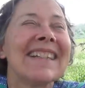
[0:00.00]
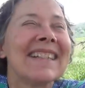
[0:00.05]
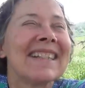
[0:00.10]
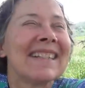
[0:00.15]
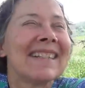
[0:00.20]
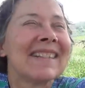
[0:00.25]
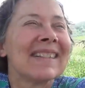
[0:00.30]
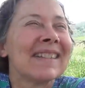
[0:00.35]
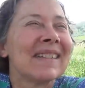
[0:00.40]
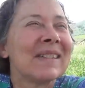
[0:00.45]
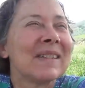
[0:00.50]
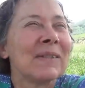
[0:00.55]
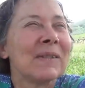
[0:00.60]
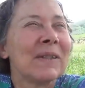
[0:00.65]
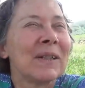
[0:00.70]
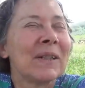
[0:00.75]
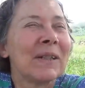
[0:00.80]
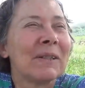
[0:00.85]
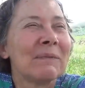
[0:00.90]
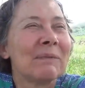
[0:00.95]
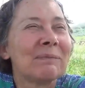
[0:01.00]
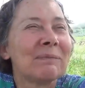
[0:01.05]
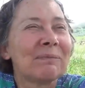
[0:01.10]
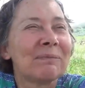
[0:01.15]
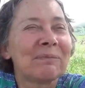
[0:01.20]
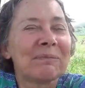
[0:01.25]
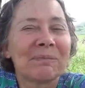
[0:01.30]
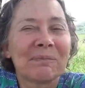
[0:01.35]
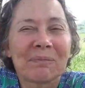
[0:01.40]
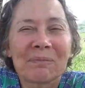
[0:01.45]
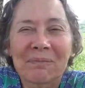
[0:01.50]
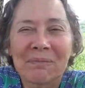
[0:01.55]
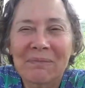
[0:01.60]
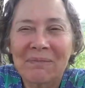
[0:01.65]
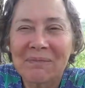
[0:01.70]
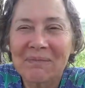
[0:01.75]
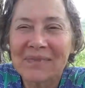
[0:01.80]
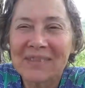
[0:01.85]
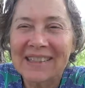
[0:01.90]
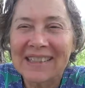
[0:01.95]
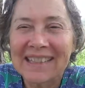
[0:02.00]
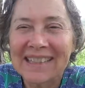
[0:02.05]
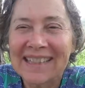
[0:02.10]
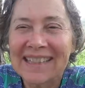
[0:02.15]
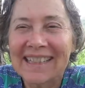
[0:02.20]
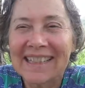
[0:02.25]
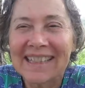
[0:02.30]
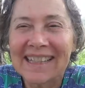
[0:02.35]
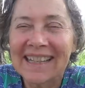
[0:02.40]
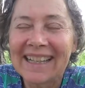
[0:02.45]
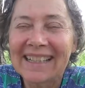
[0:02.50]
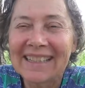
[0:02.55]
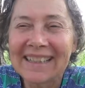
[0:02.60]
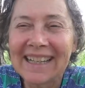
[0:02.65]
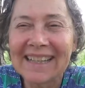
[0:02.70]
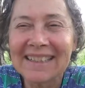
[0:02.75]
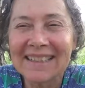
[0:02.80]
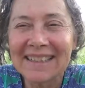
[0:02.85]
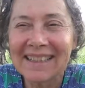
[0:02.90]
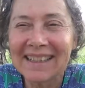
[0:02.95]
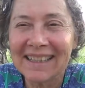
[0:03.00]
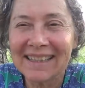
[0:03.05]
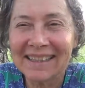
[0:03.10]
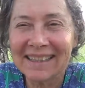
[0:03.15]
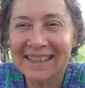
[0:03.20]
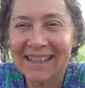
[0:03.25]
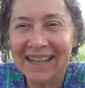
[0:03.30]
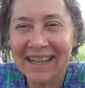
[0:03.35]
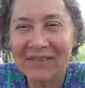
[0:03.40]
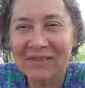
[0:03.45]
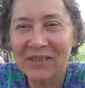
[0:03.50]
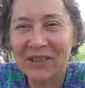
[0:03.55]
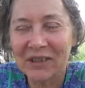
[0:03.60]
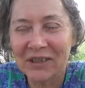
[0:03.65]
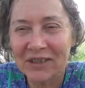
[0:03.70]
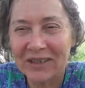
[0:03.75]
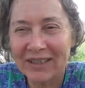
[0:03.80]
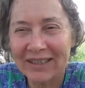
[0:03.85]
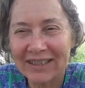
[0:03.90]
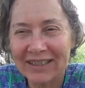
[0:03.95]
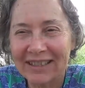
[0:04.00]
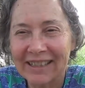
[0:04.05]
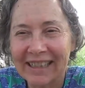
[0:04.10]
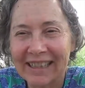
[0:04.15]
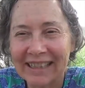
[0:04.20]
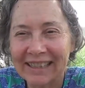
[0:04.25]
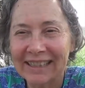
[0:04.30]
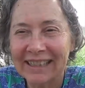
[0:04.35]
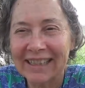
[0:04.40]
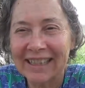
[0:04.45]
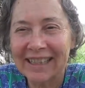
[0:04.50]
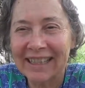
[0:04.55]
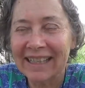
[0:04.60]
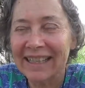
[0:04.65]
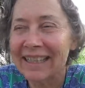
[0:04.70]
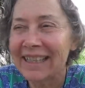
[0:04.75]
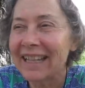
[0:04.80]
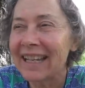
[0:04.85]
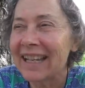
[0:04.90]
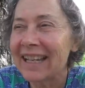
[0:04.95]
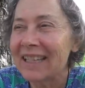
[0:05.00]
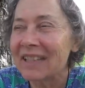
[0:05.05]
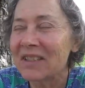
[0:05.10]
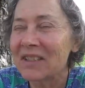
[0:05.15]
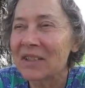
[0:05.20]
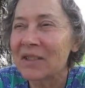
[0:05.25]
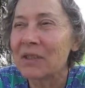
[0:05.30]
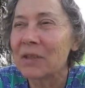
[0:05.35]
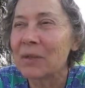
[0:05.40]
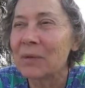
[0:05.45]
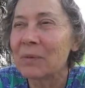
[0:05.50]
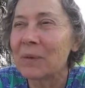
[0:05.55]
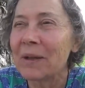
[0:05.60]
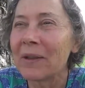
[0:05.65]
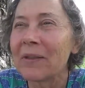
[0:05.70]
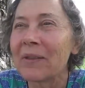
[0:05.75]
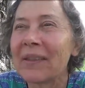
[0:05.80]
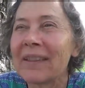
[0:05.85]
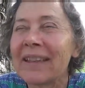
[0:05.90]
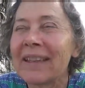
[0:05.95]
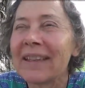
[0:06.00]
so, um, and that's a thing that I've noticed lately, has to do with